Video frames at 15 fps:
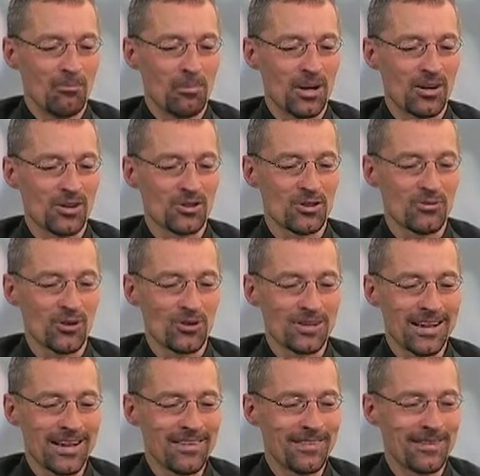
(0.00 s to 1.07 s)
because if there's
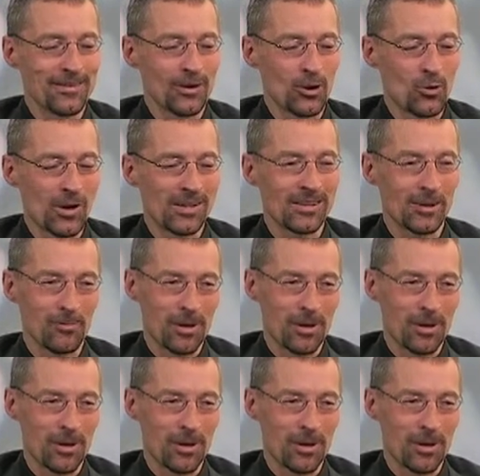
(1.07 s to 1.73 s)
anything that quickly